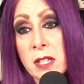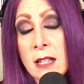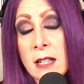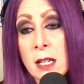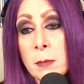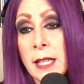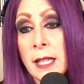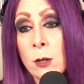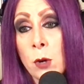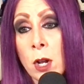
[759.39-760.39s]
And that's going to be
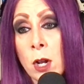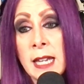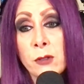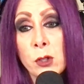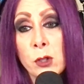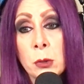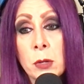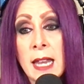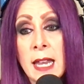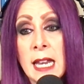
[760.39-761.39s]
later on in the afternoon
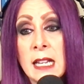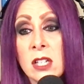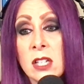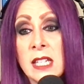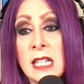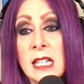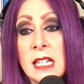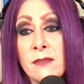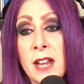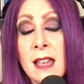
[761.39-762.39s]
and into the
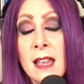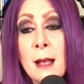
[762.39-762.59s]
evening.